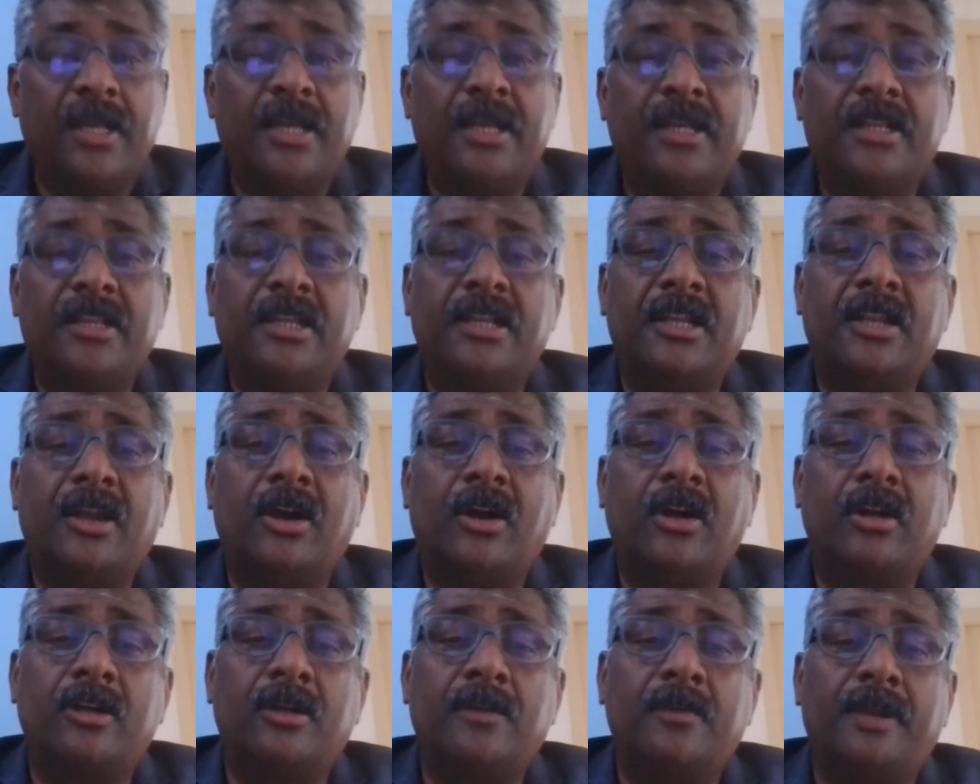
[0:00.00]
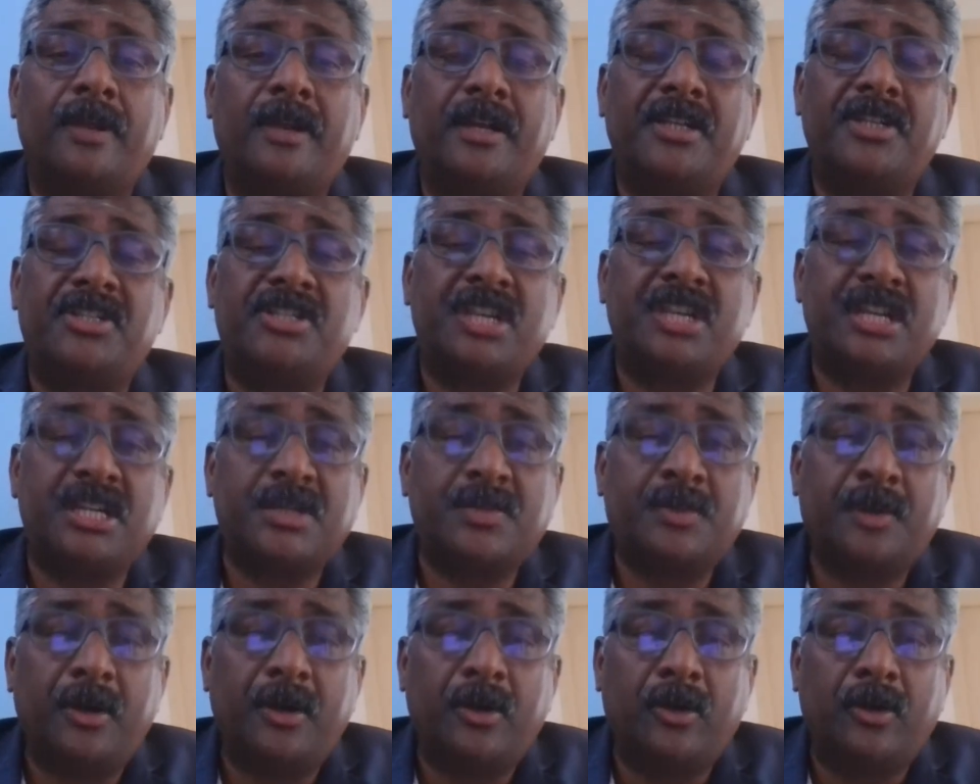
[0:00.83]
In the long term it is
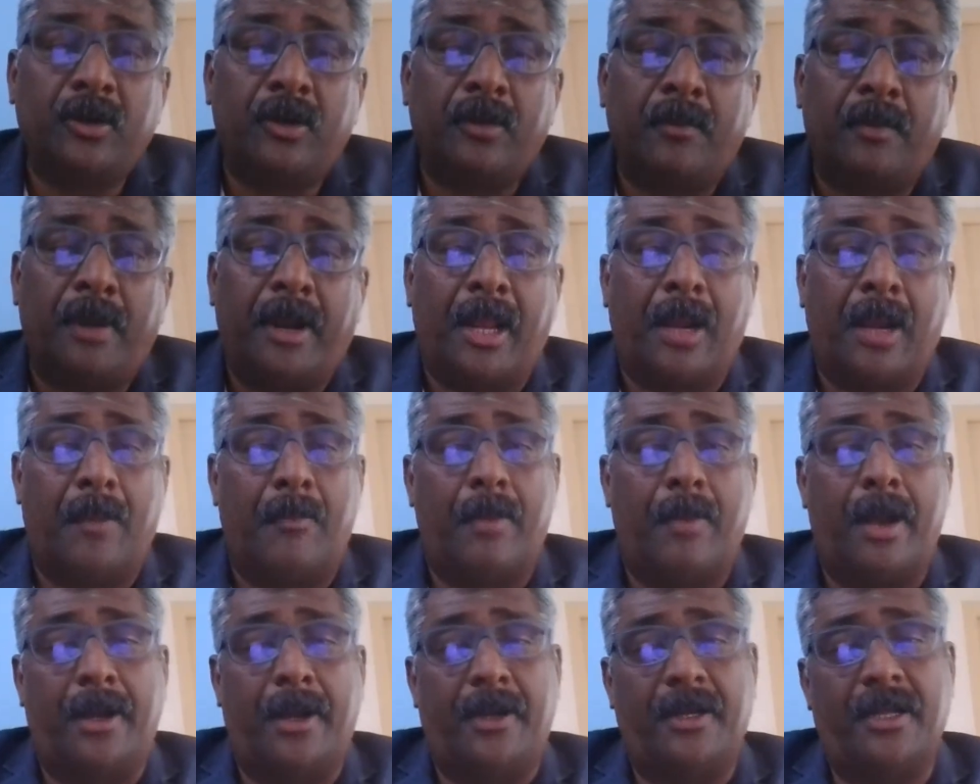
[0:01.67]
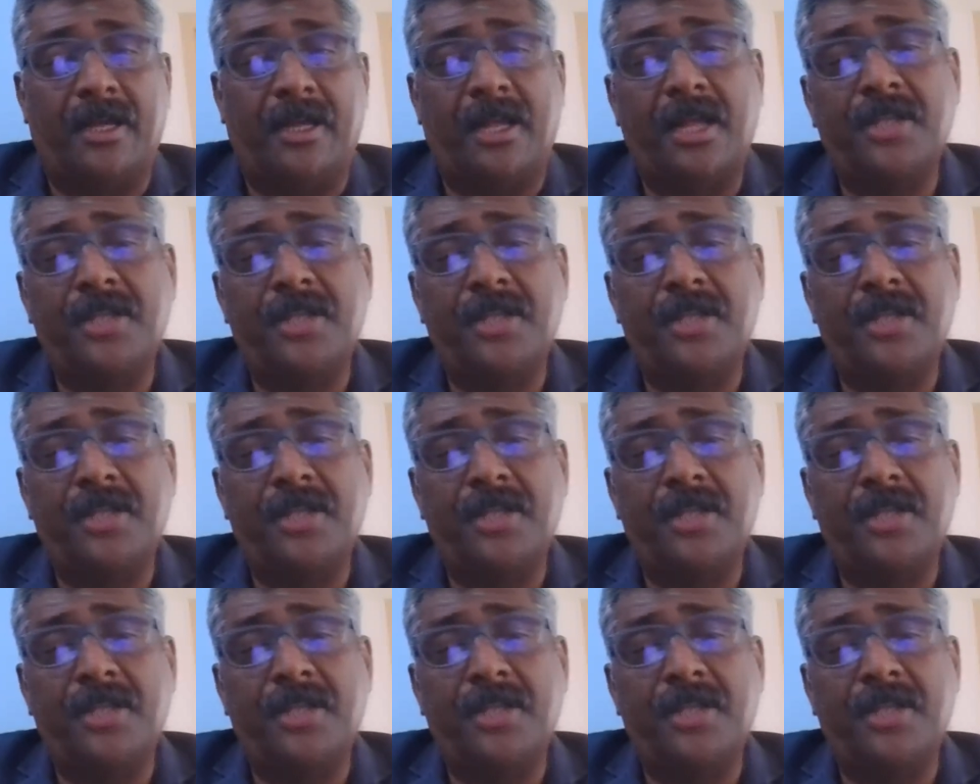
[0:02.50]
just below the middle band.